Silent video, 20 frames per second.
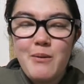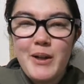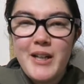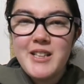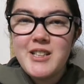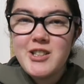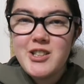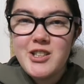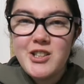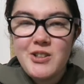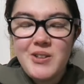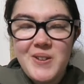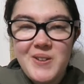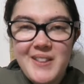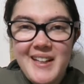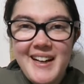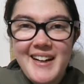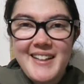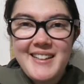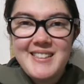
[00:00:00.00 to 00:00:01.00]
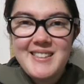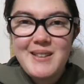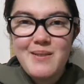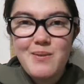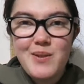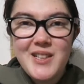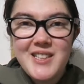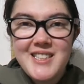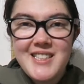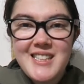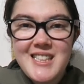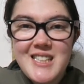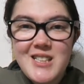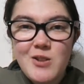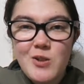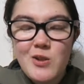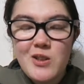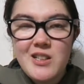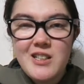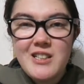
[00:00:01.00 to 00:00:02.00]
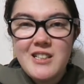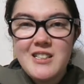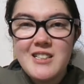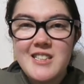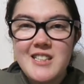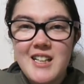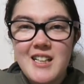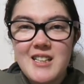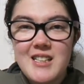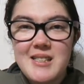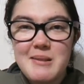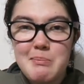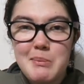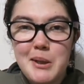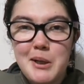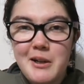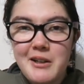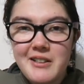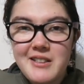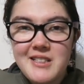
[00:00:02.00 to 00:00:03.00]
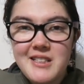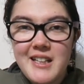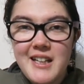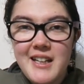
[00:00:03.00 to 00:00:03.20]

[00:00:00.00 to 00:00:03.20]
wait to show you guys what's in store inside this box.